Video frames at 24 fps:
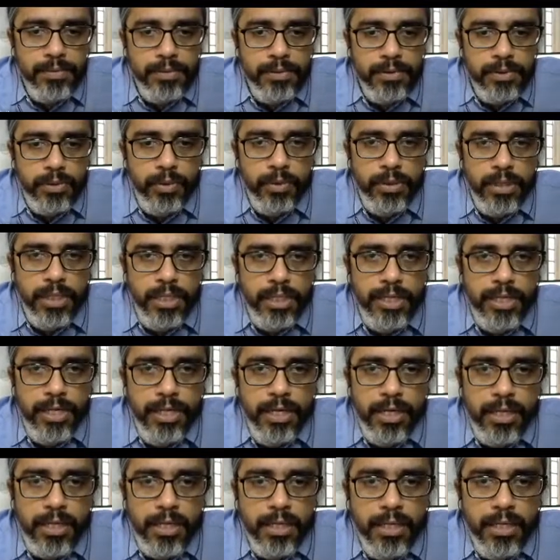So
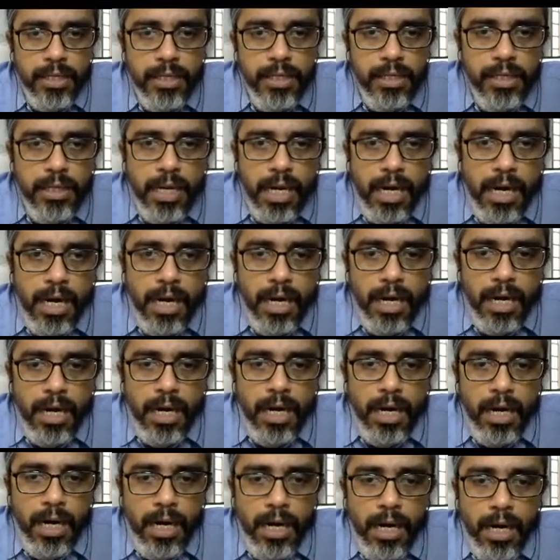
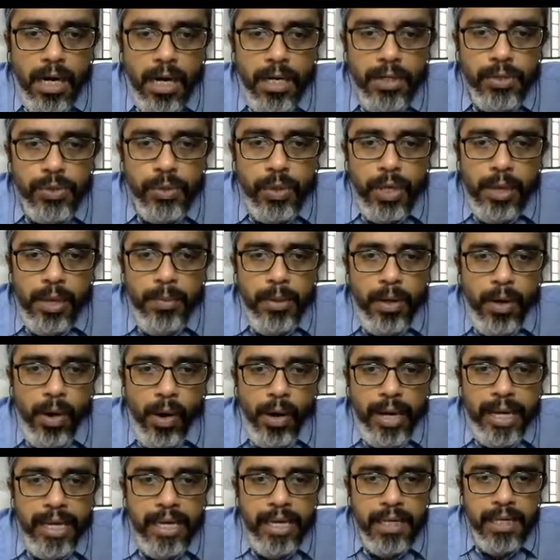so I'm
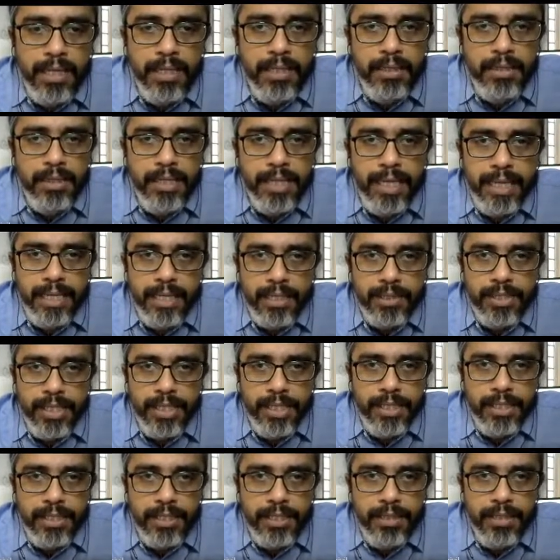loading the data
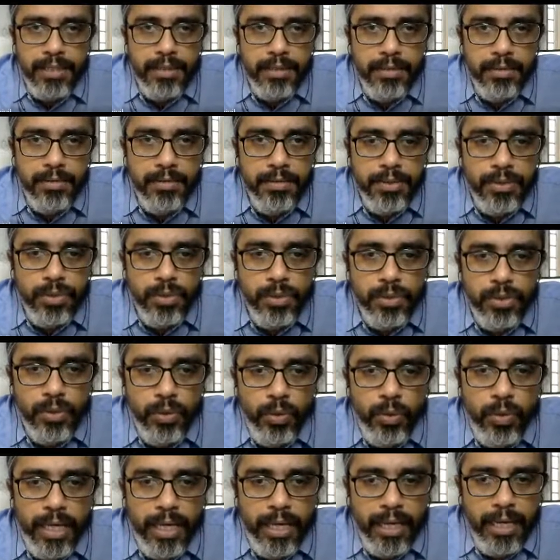set. So
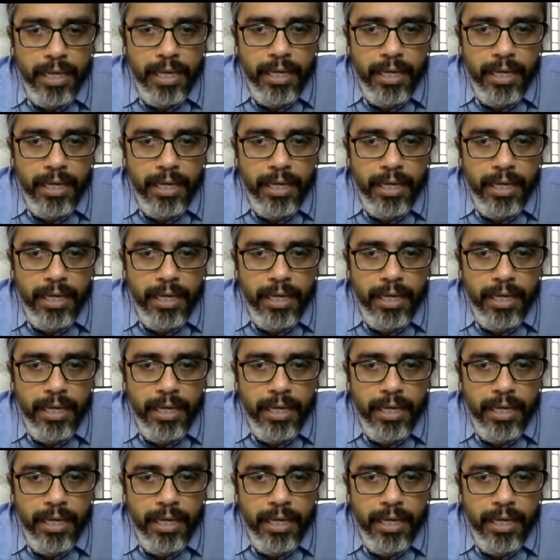okay,